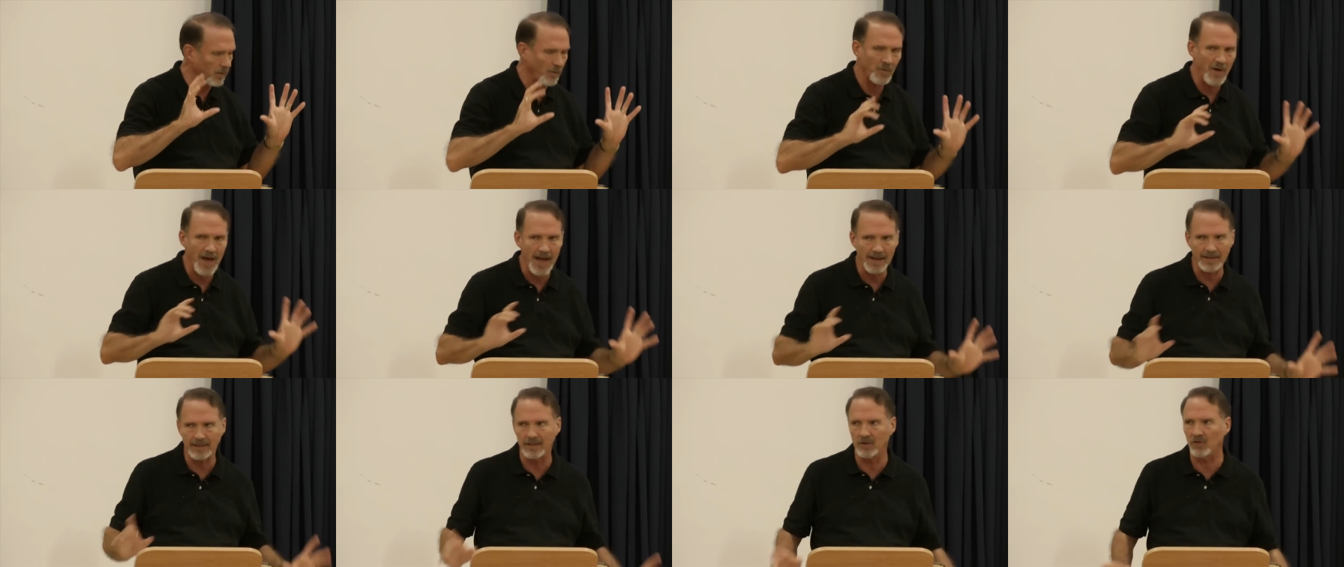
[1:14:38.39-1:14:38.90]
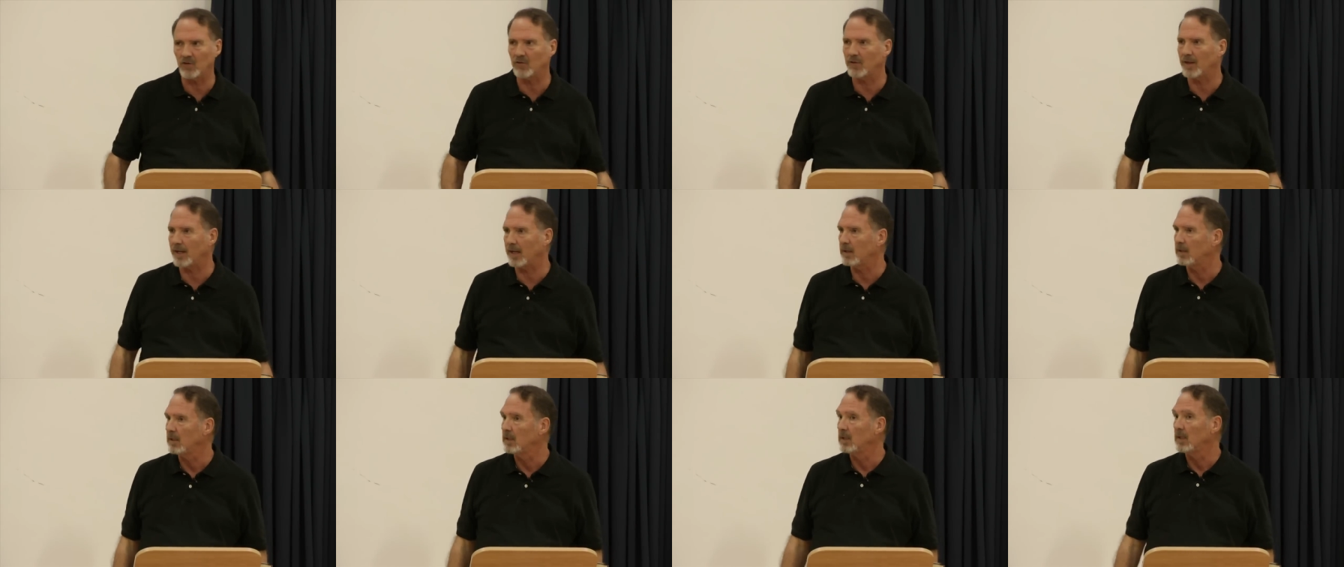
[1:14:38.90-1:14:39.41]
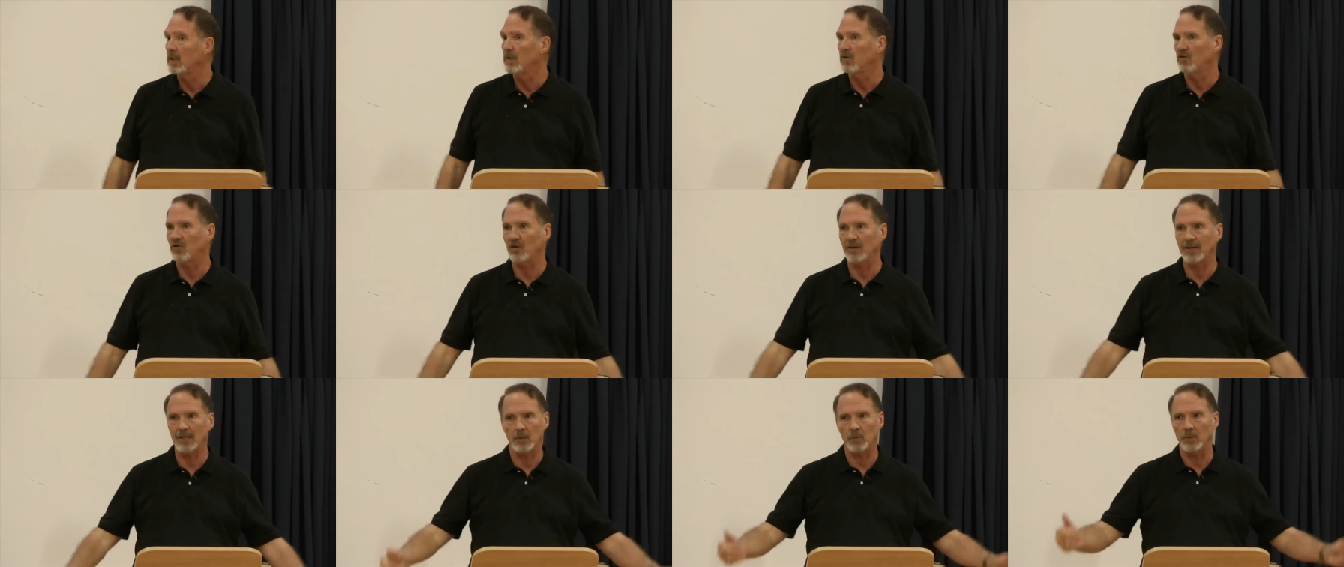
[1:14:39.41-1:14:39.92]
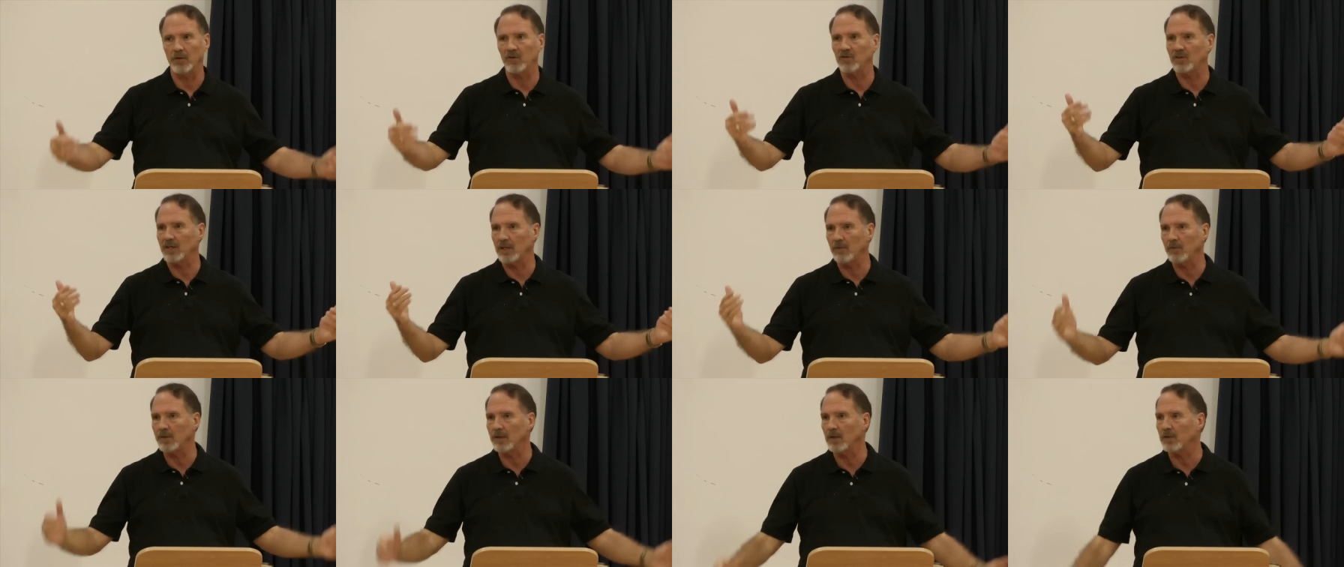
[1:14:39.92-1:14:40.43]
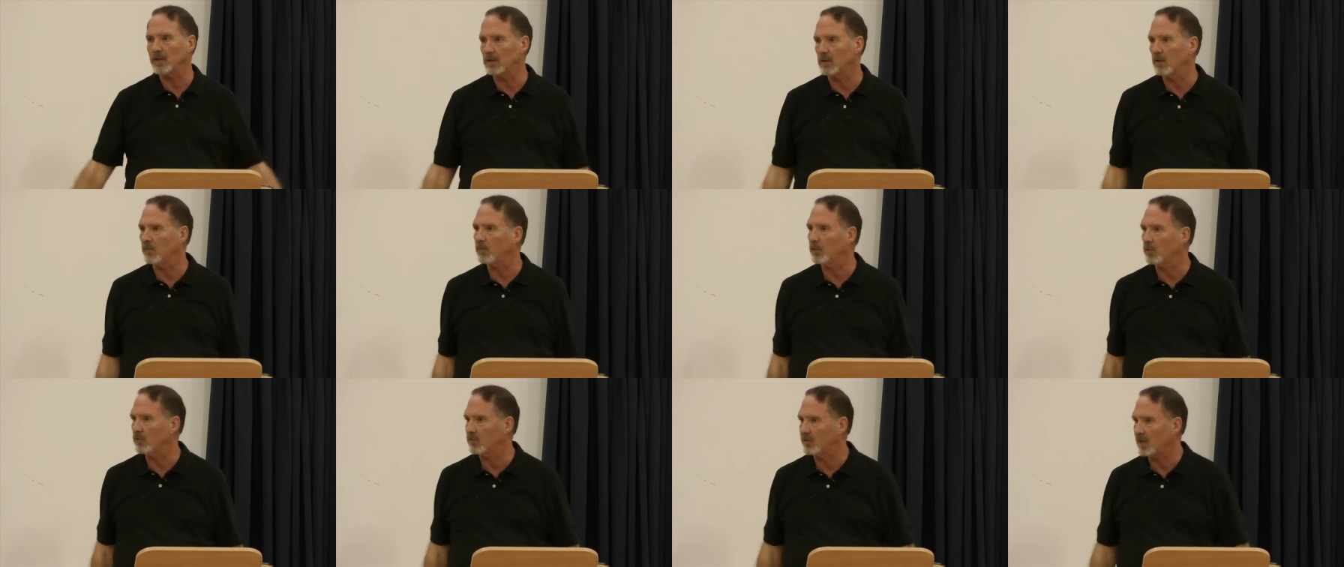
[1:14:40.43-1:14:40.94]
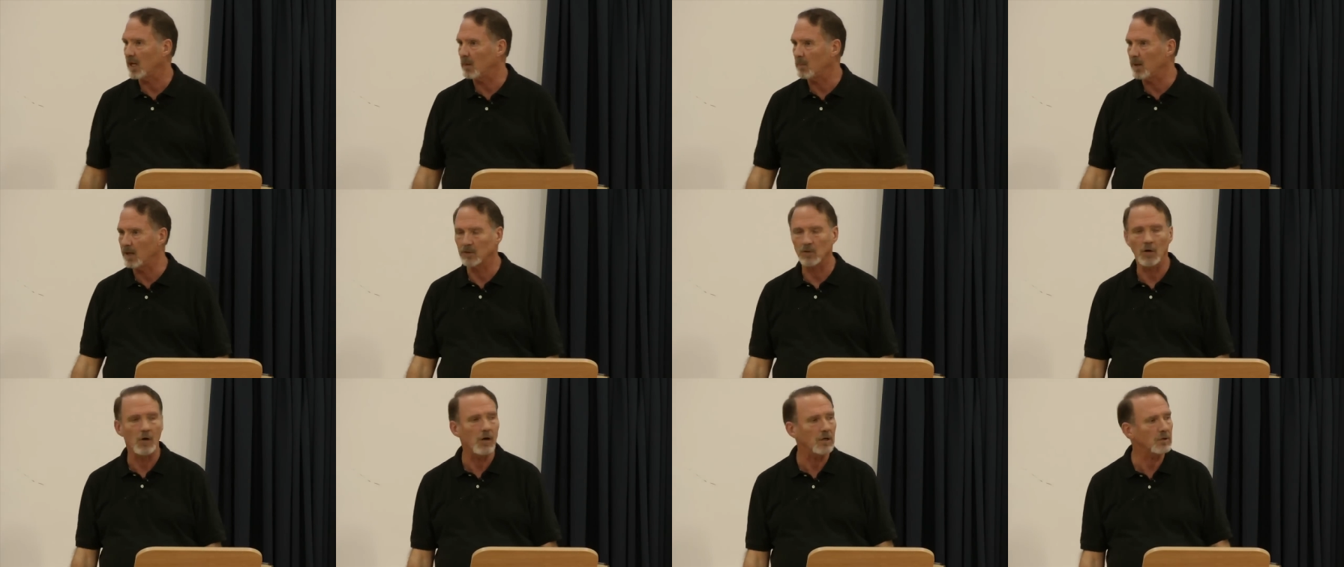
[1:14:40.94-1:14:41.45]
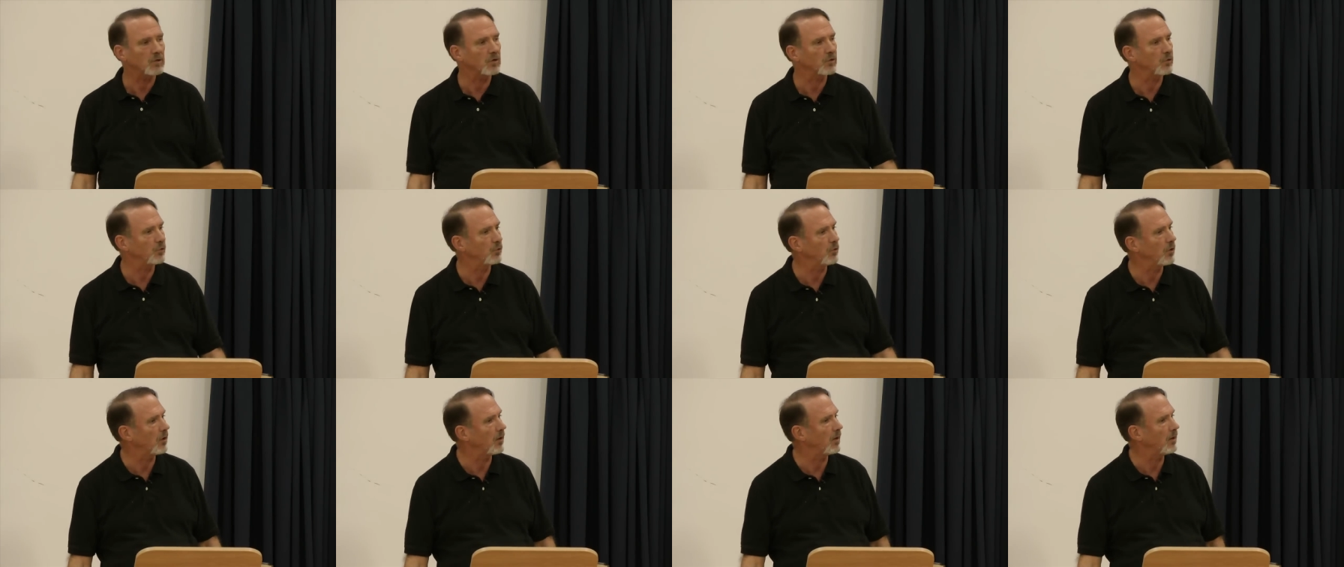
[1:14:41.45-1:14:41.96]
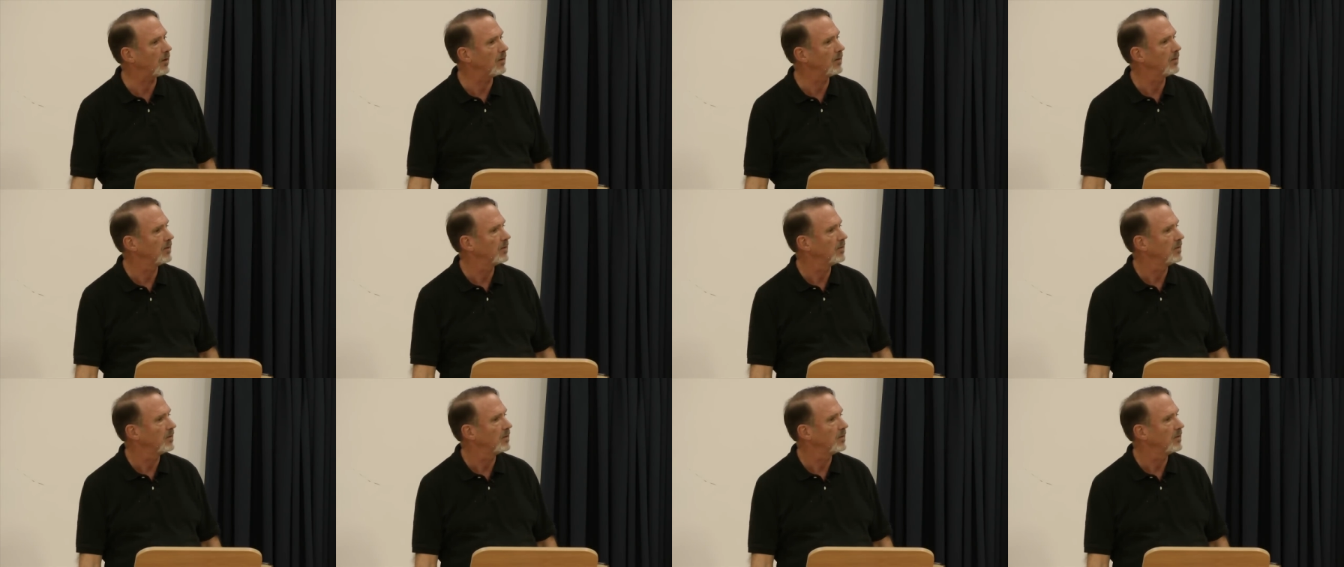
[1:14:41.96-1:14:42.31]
The fact is that she didn't receive anything the first time I talked to her,